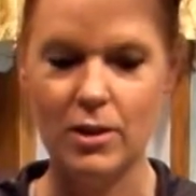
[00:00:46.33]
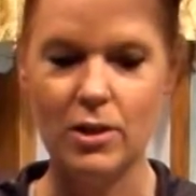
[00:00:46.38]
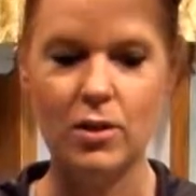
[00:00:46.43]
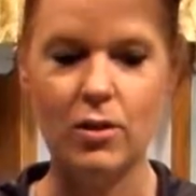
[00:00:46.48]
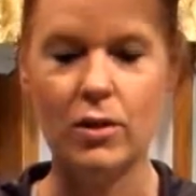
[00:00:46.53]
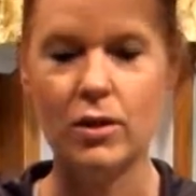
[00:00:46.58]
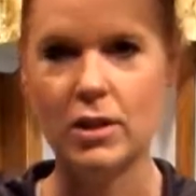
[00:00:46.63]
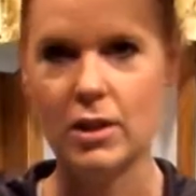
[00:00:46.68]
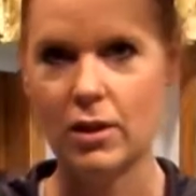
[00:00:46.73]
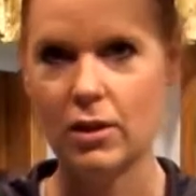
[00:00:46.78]

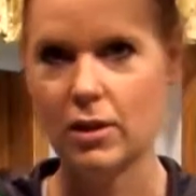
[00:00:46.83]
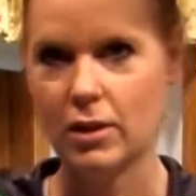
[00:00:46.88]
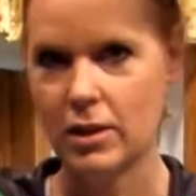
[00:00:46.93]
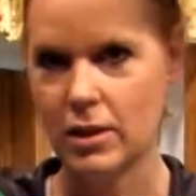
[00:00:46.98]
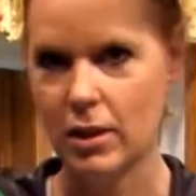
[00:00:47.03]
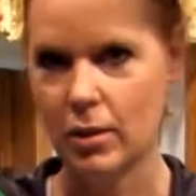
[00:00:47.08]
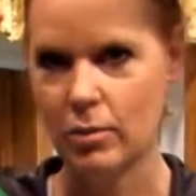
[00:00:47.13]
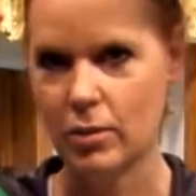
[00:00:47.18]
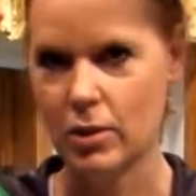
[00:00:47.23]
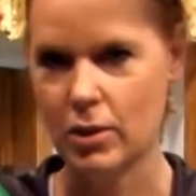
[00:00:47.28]
so it's a good
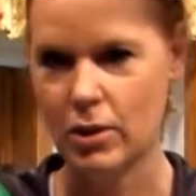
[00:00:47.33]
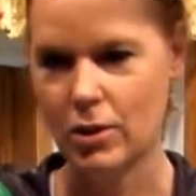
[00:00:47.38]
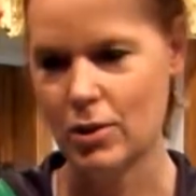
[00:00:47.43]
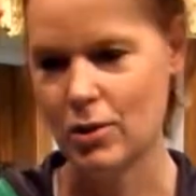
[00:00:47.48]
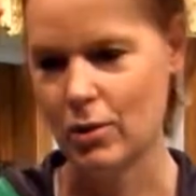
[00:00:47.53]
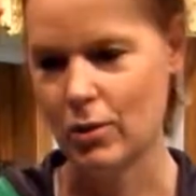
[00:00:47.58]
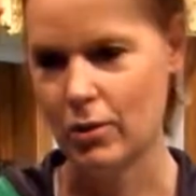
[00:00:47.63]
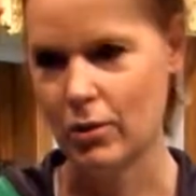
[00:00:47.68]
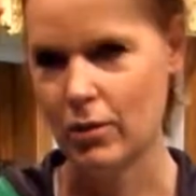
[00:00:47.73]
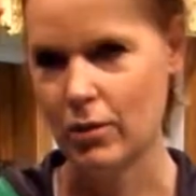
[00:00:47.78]

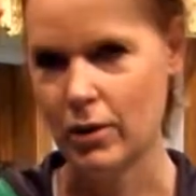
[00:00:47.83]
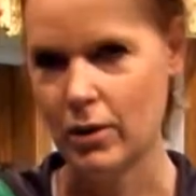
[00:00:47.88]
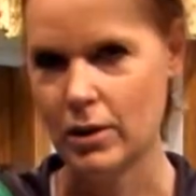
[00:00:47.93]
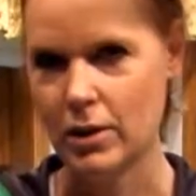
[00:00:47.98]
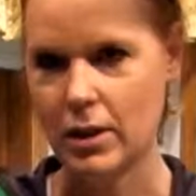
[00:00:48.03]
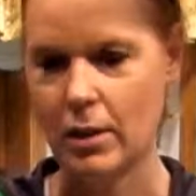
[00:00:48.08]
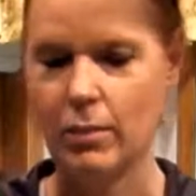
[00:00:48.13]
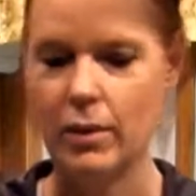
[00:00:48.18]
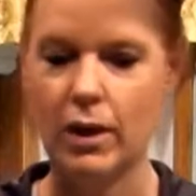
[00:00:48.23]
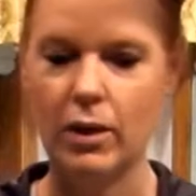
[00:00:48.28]
substitute for
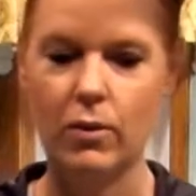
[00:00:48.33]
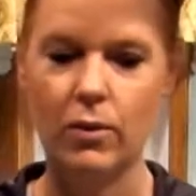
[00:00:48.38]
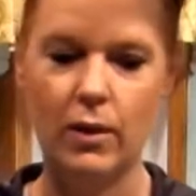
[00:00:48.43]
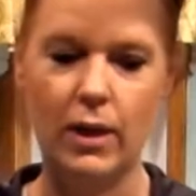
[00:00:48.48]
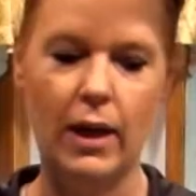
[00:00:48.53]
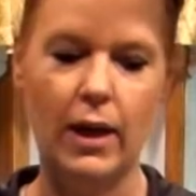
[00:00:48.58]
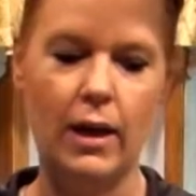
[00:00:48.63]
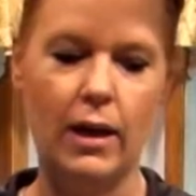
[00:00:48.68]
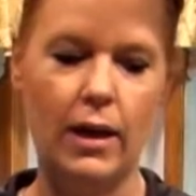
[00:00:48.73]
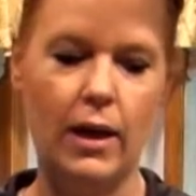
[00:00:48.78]
somebody who
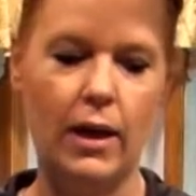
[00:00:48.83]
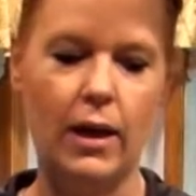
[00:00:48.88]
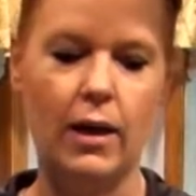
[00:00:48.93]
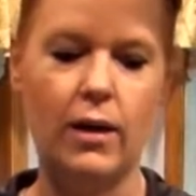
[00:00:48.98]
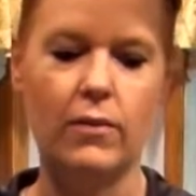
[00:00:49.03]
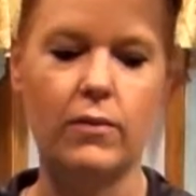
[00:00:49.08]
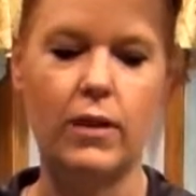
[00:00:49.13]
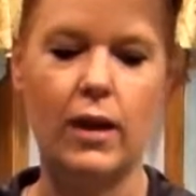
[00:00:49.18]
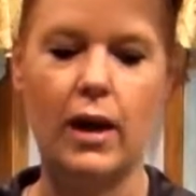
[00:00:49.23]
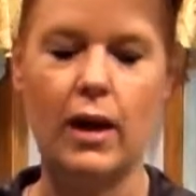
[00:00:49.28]
can't
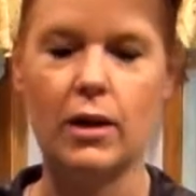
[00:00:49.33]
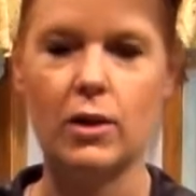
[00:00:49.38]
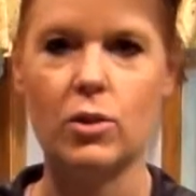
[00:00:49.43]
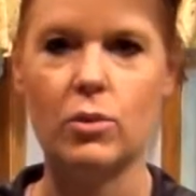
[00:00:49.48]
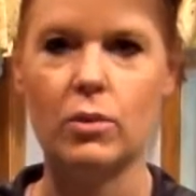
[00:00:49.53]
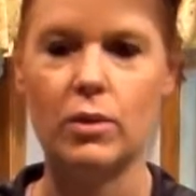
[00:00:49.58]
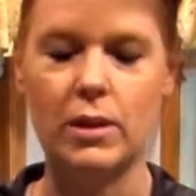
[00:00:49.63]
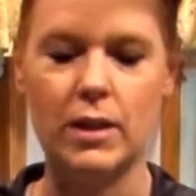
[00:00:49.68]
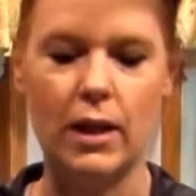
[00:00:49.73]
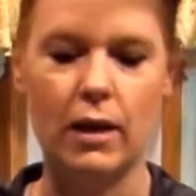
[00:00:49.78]
have the
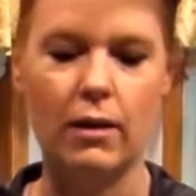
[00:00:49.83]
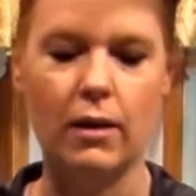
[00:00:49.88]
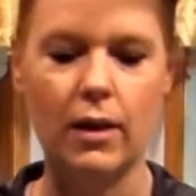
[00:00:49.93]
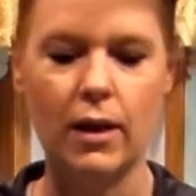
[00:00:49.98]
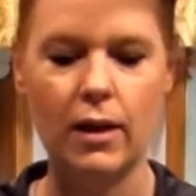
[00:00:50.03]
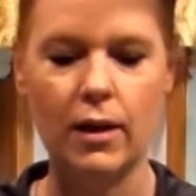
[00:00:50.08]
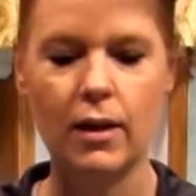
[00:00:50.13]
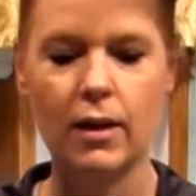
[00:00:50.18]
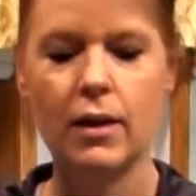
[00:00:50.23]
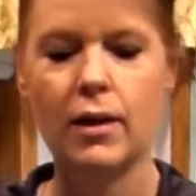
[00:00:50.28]
actual
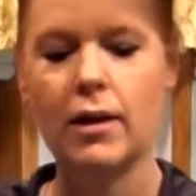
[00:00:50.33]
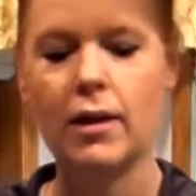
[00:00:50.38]
dairy.